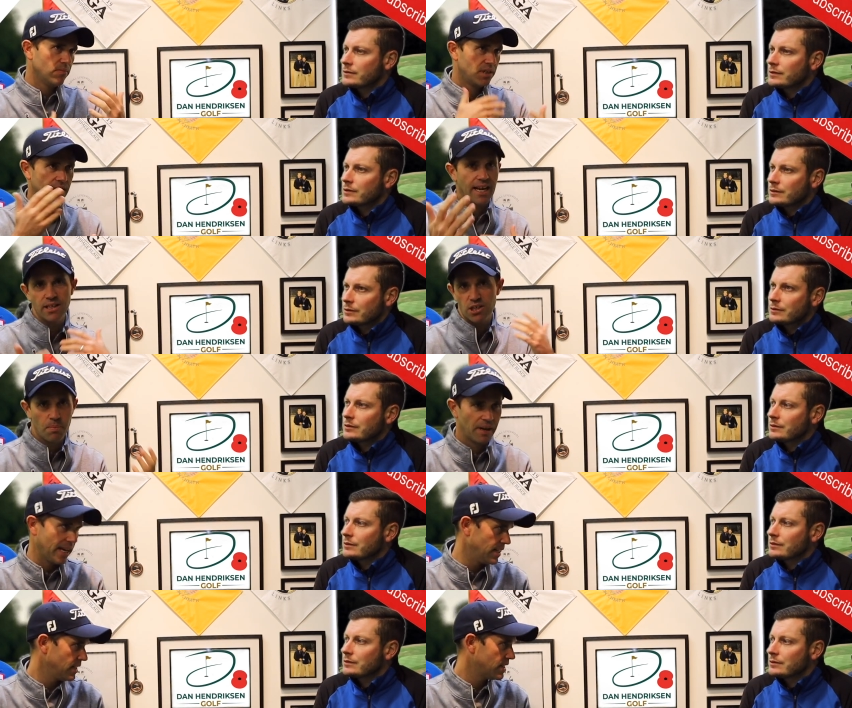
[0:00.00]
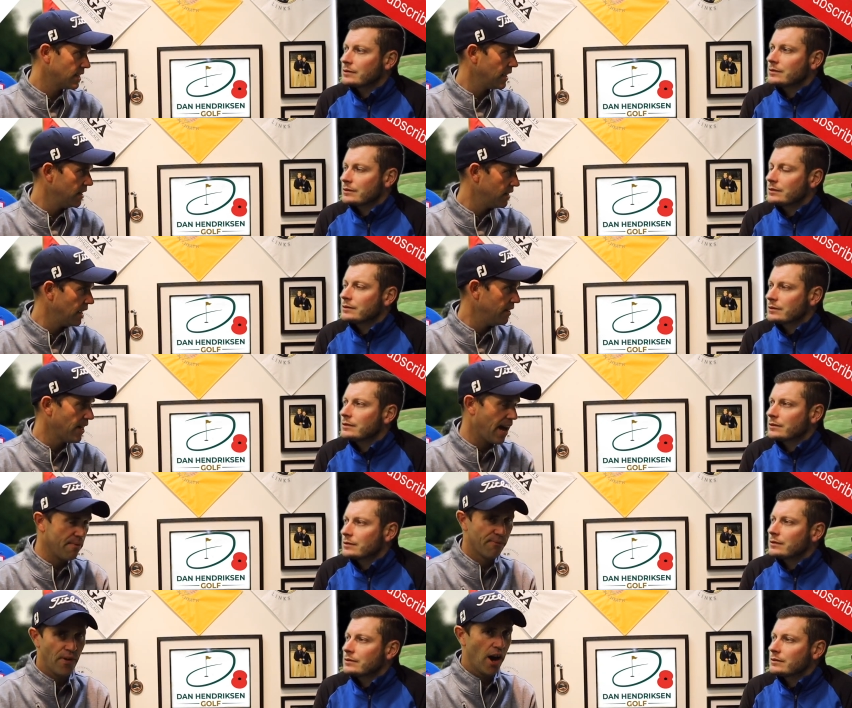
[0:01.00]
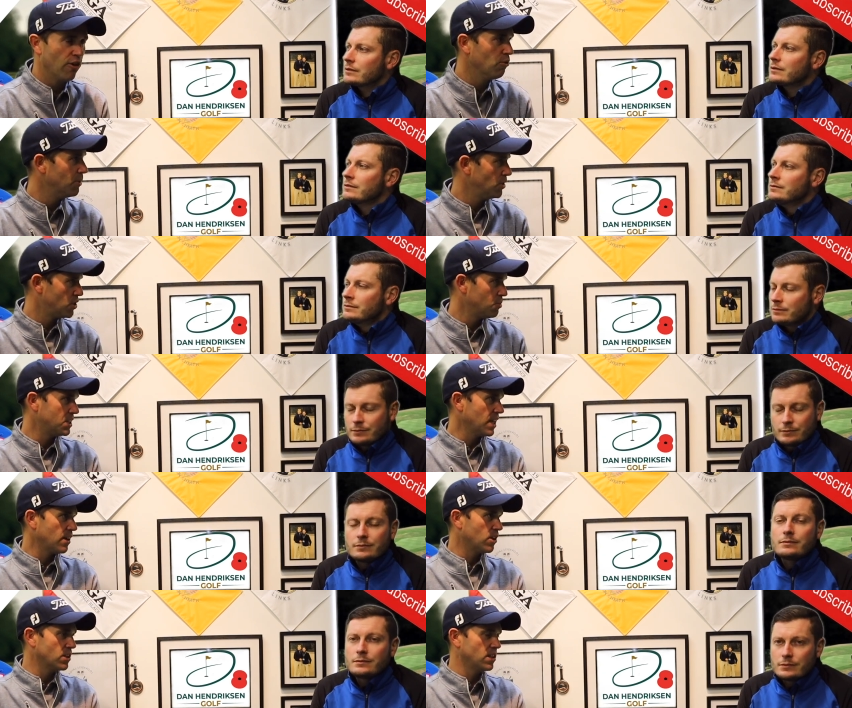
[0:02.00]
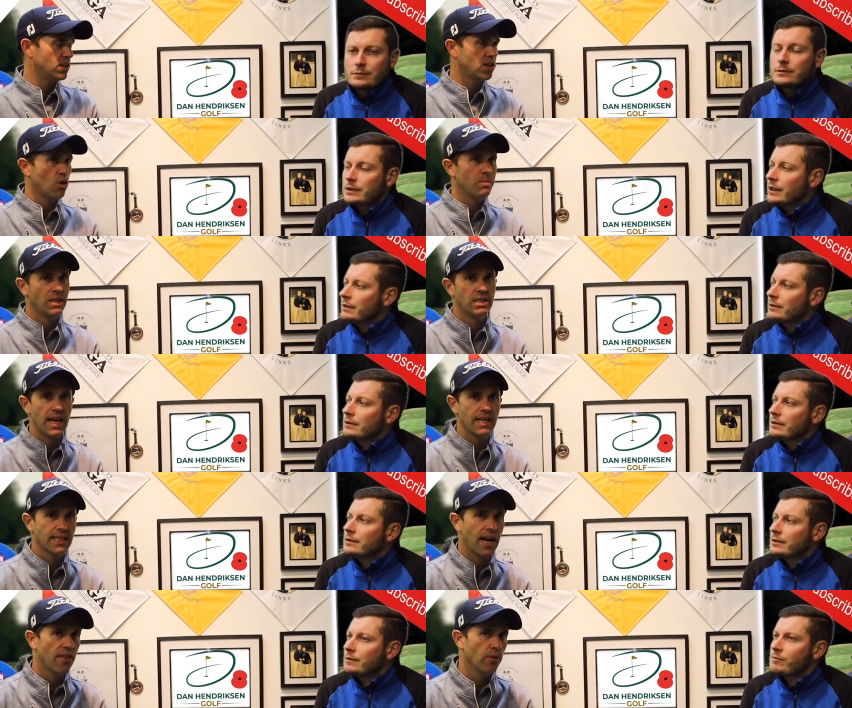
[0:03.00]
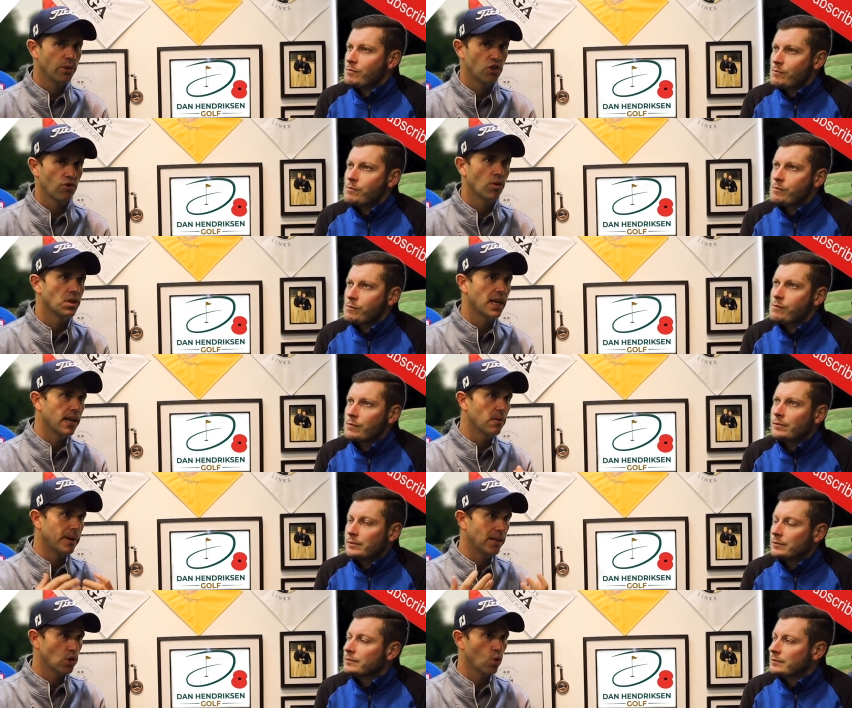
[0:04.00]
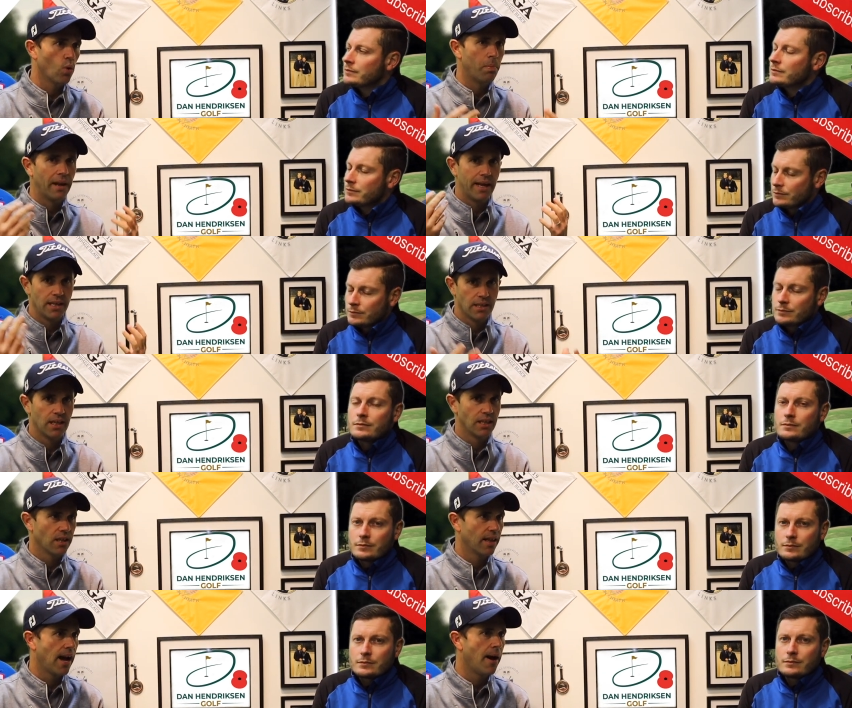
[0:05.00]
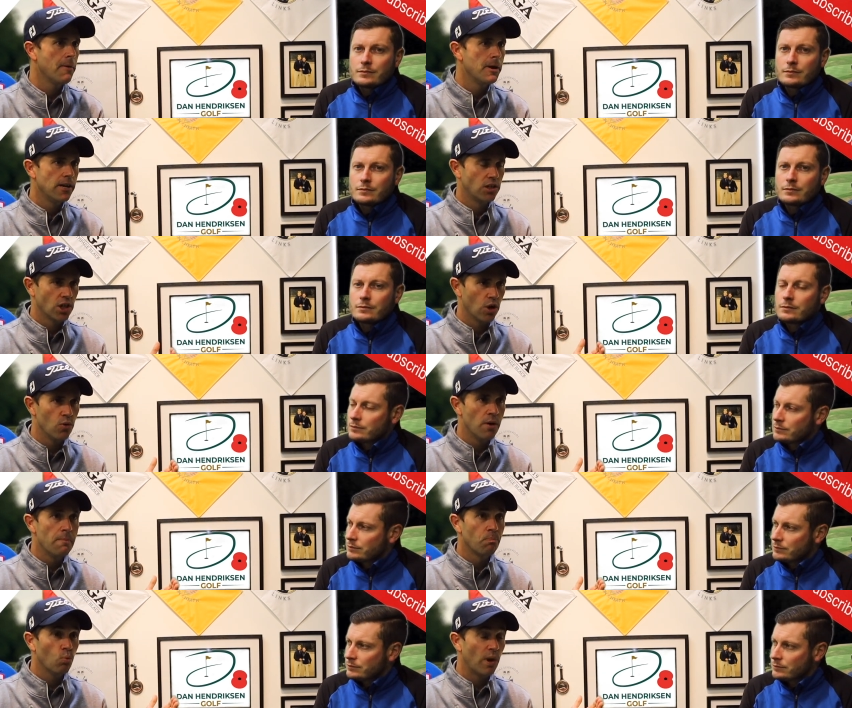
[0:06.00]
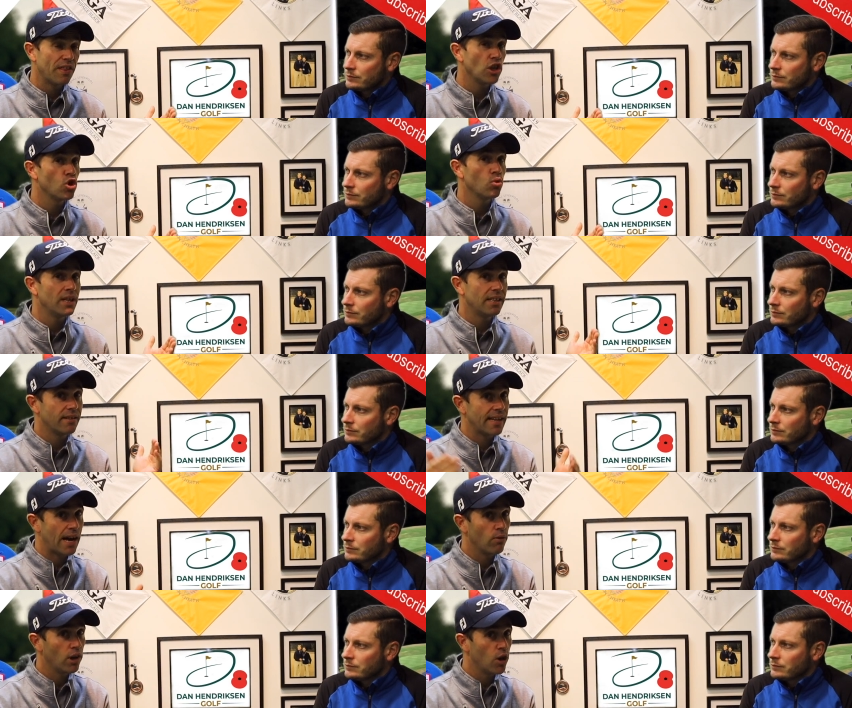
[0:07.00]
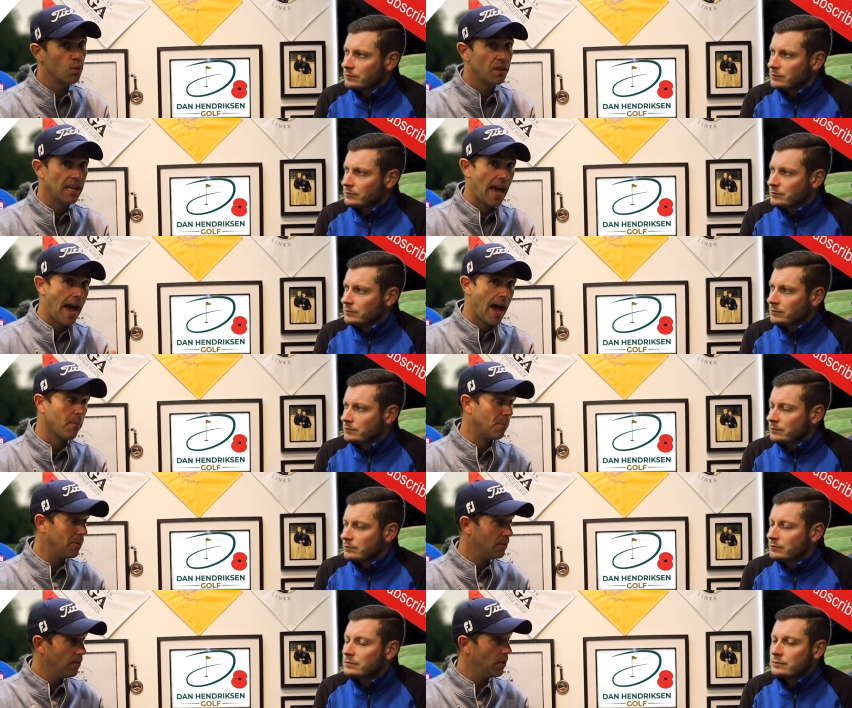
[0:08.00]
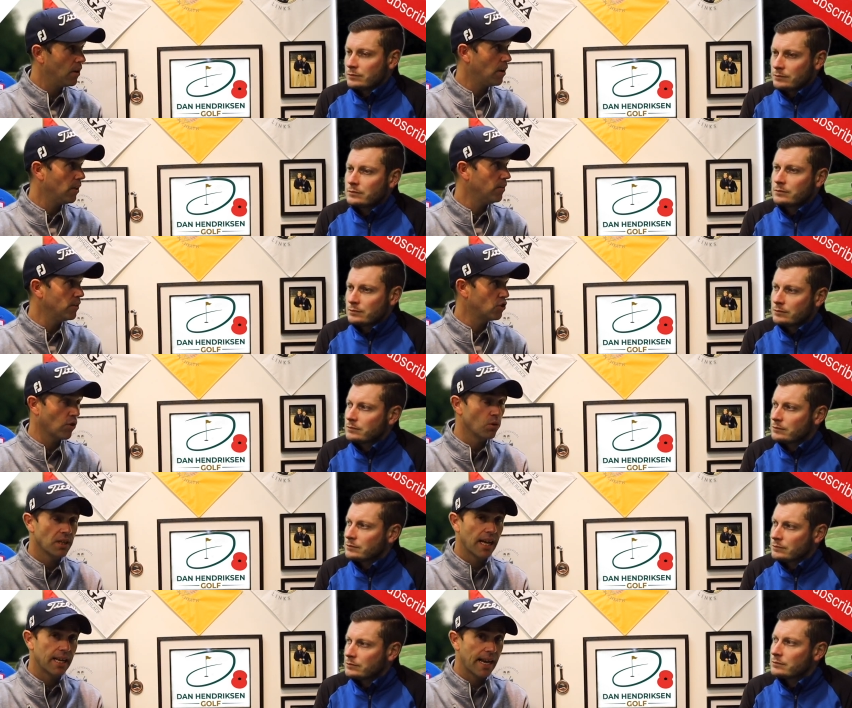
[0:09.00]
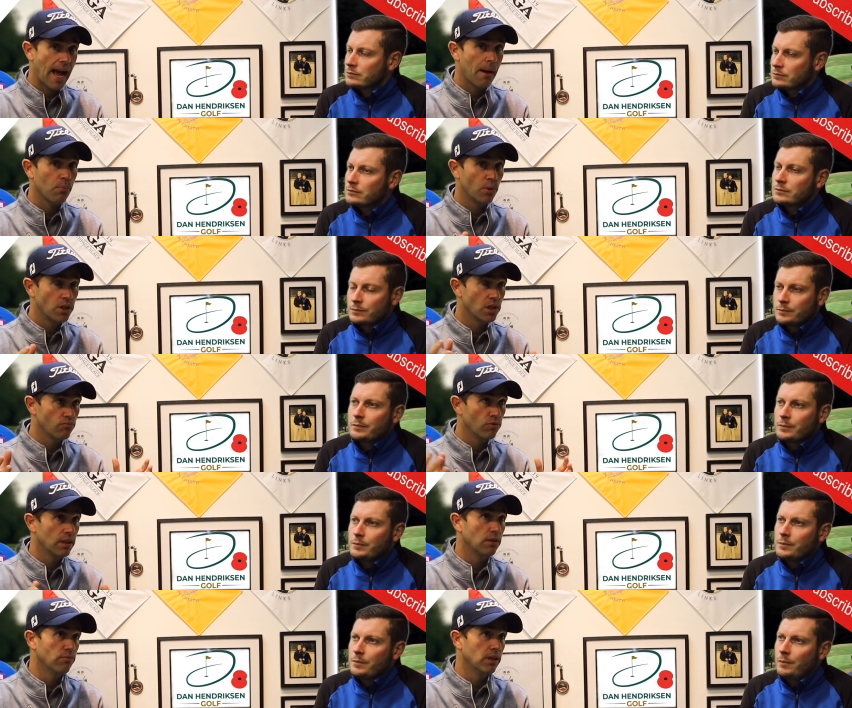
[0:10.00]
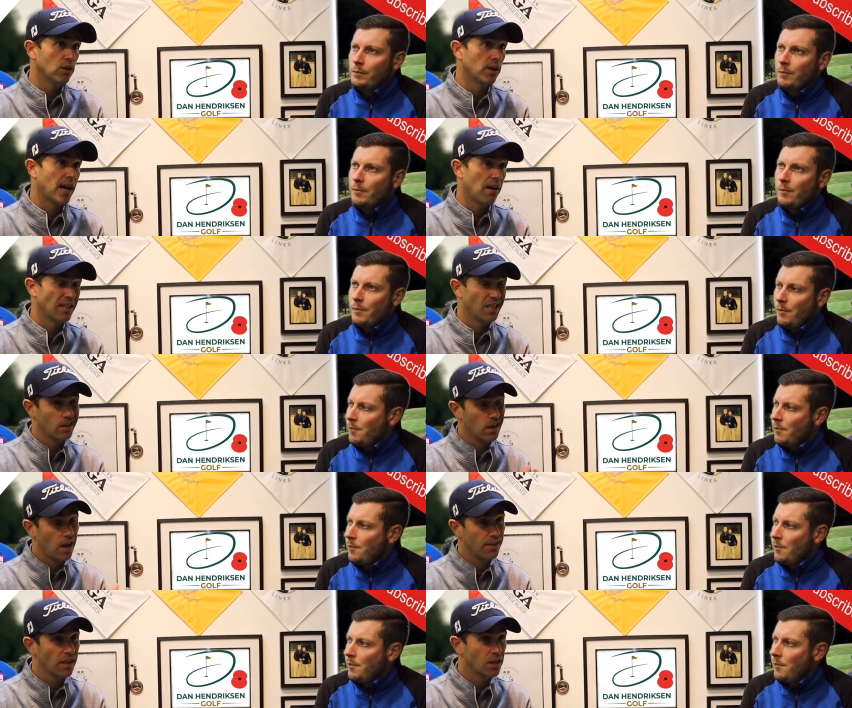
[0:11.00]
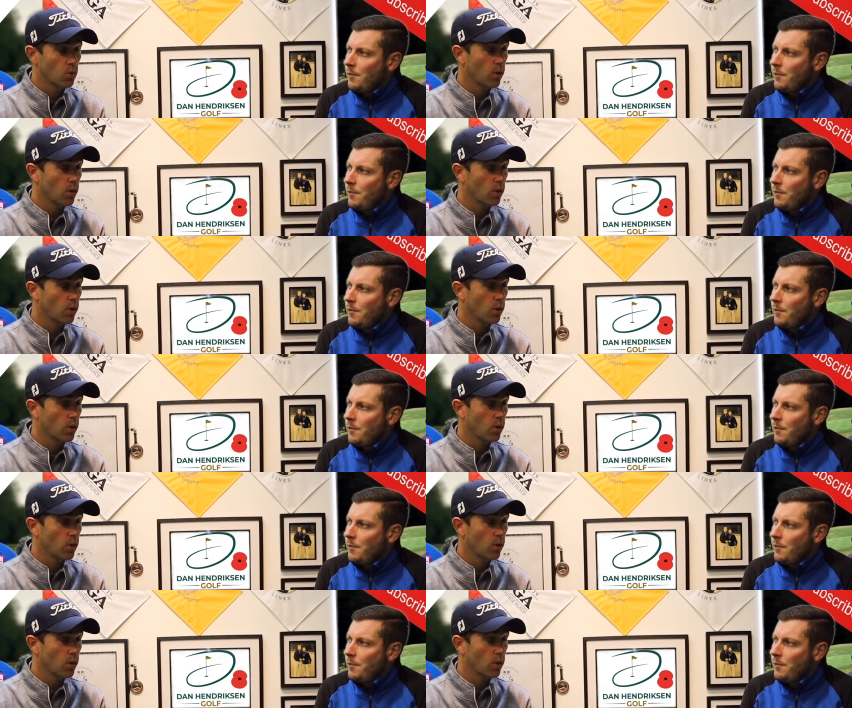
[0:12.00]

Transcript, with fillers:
Speaker 1: stands up against in that environment, should we say, because there's so many stats out there with strokes gained about tall players and things like that. So whether you need to download the app, the strokes gained app, which is a really, really good app. I think it's